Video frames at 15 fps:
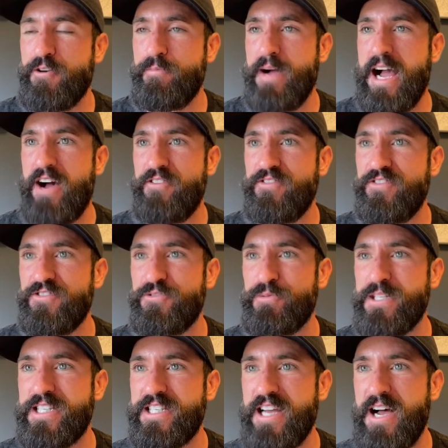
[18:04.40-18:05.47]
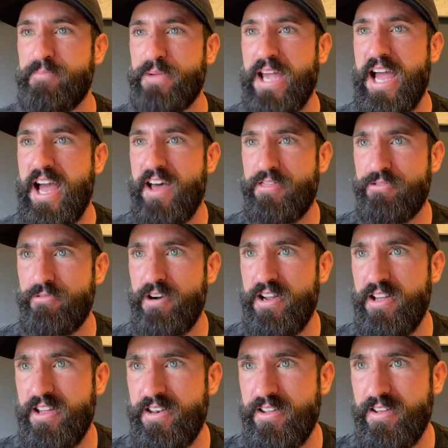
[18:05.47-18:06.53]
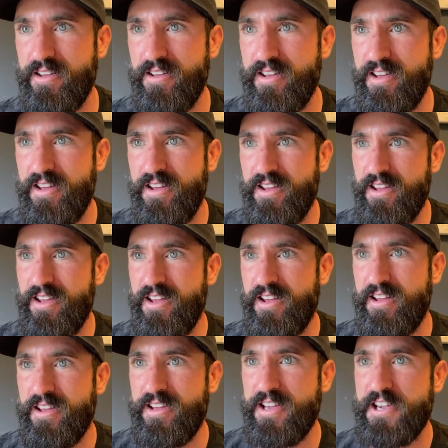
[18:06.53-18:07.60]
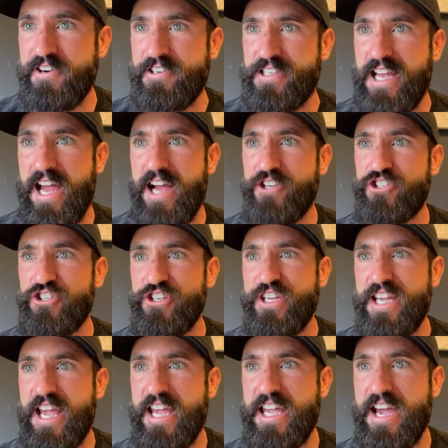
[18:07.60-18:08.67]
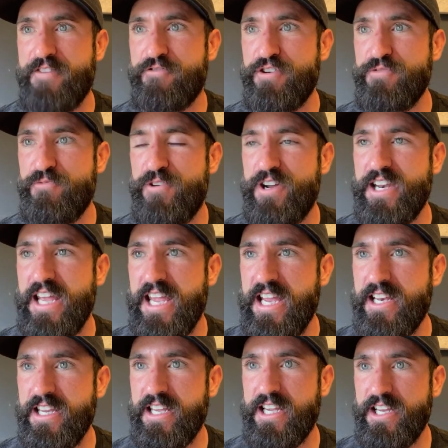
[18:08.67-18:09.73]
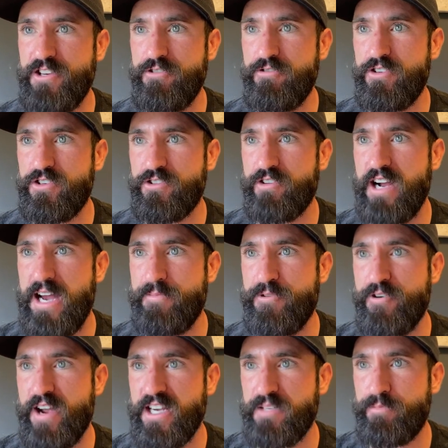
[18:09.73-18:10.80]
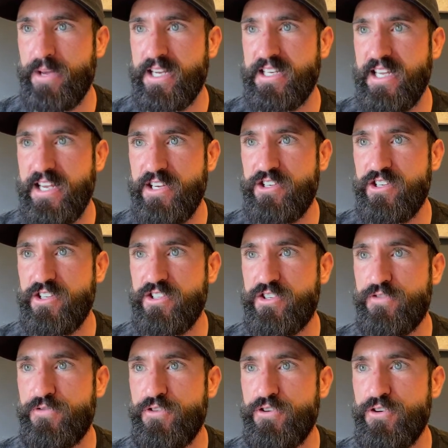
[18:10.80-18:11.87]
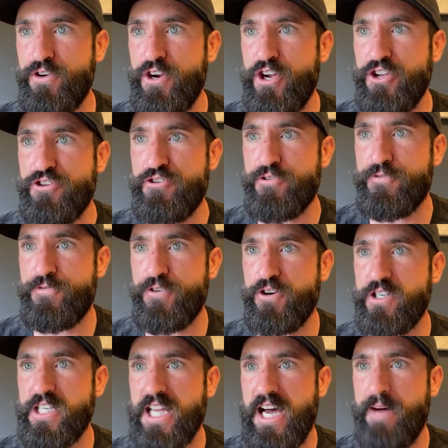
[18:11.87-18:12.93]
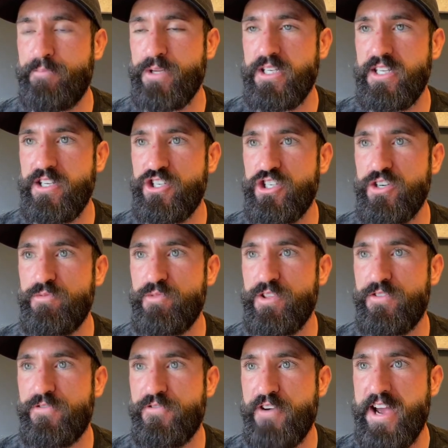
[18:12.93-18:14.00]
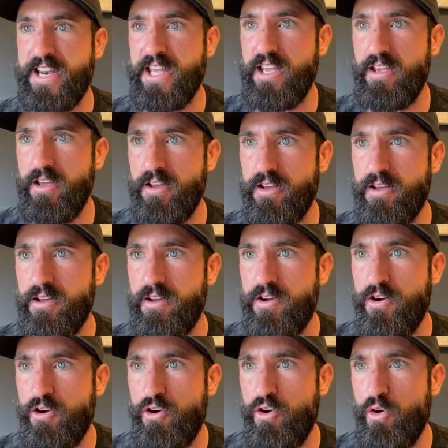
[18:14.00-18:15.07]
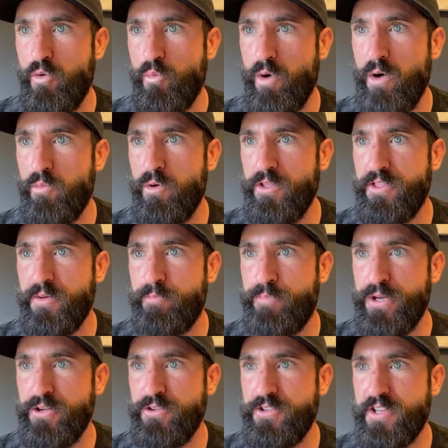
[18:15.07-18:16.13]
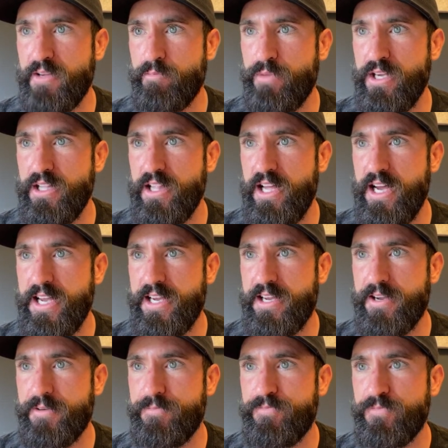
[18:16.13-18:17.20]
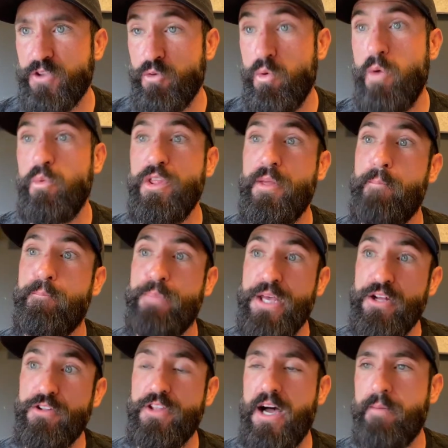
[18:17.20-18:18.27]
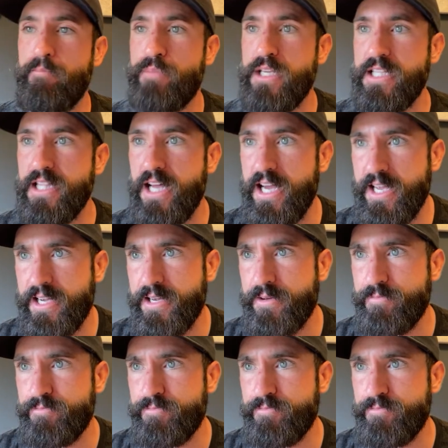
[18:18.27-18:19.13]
Mountains. What's up, Catherine? Here's Ashley. Hey, everyone. Andy, can you describe your expectations for your first competition with Freddie? What will the building be like? What will the buildup be like?